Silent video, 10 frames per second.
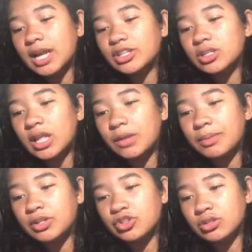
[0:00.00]
I just like
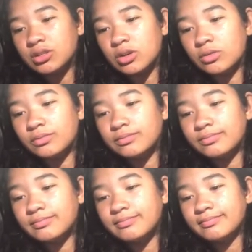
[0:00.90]
pictures though,
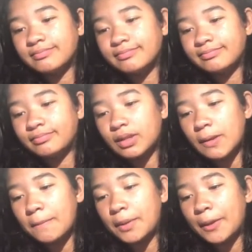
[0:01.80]

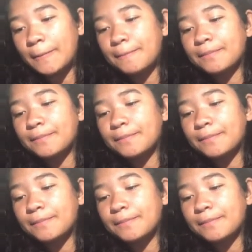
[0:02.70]
but